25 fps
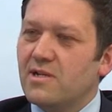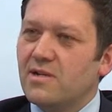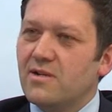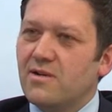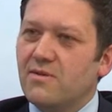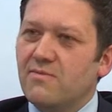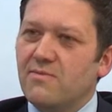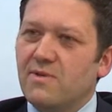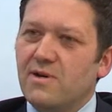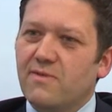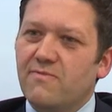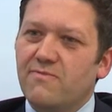You
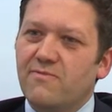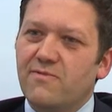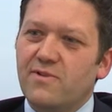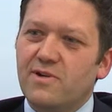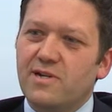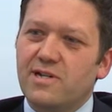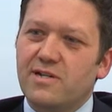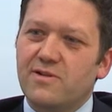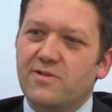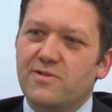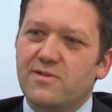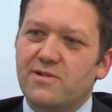know, I'm, I'm
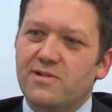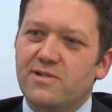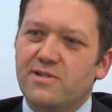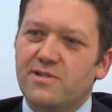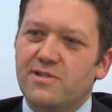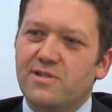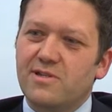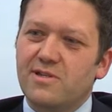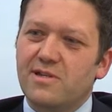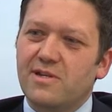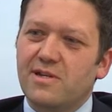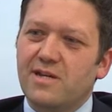very
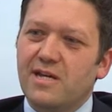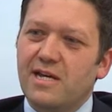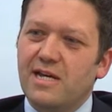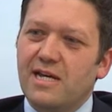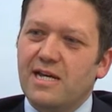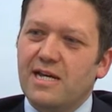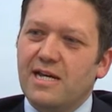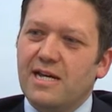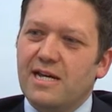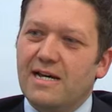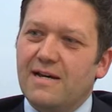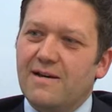conscious that
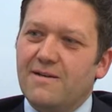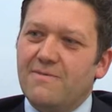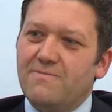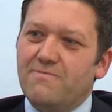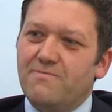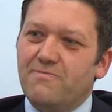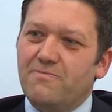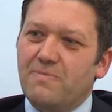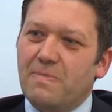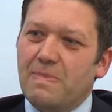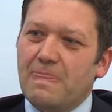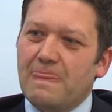
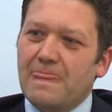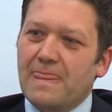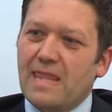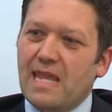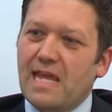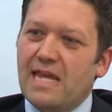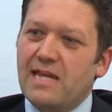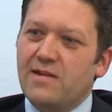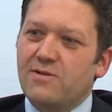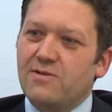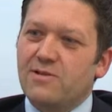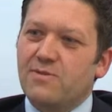um,
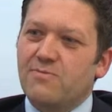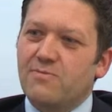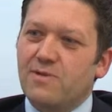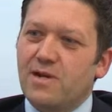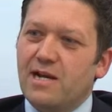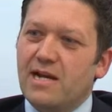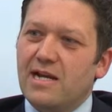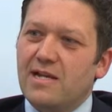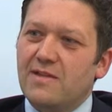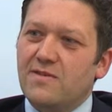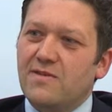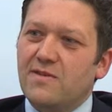here is a
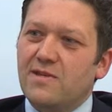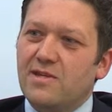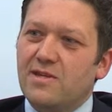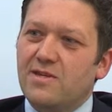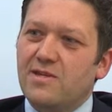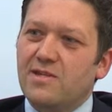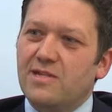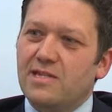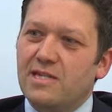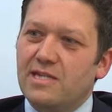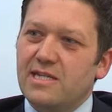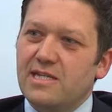brand
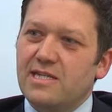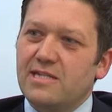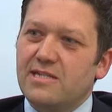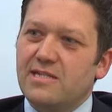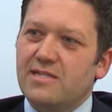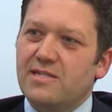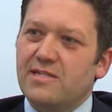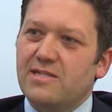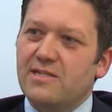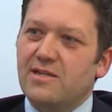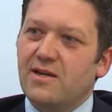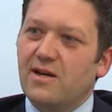that, that
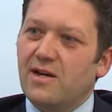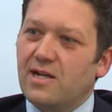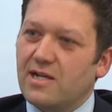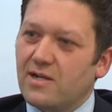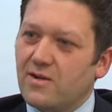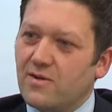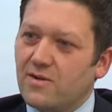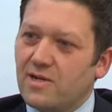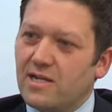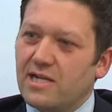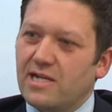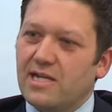is
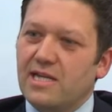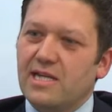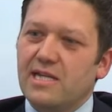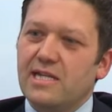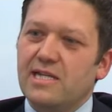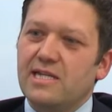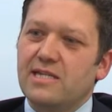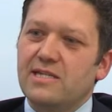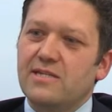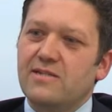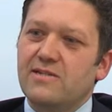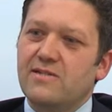iconic,
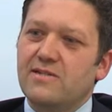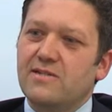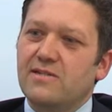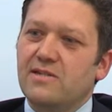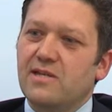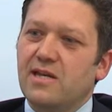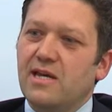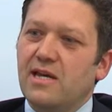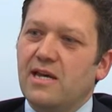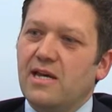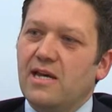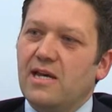
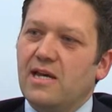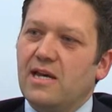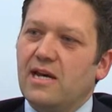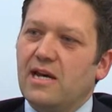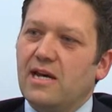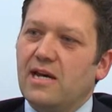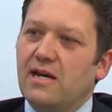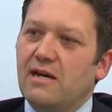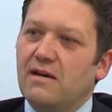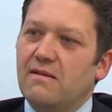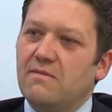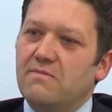is
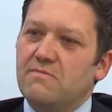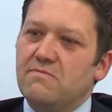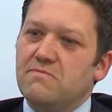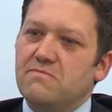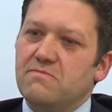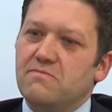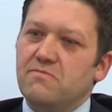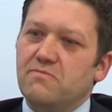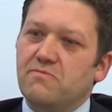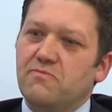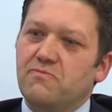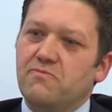
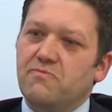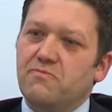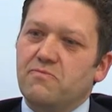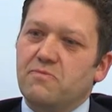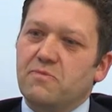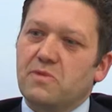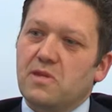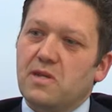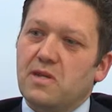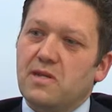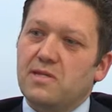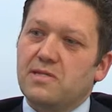um,
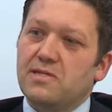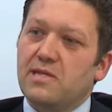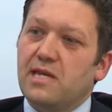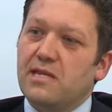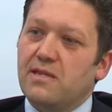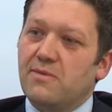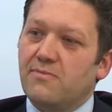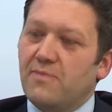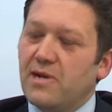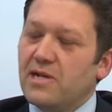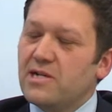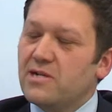
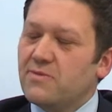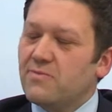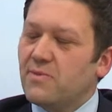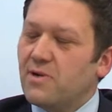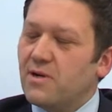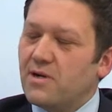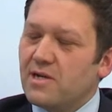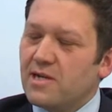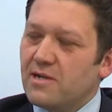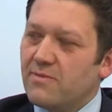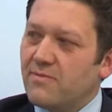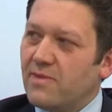set the
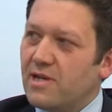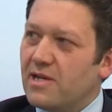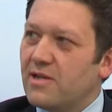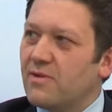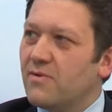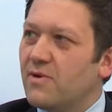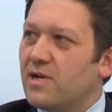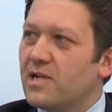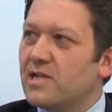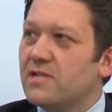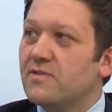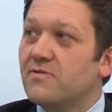benchmark in
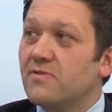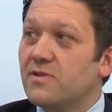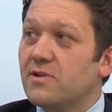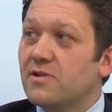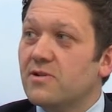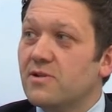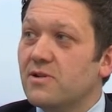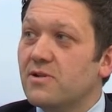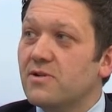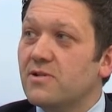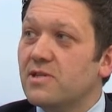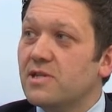many ways for the
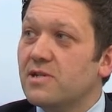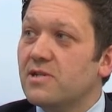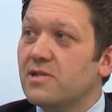cruise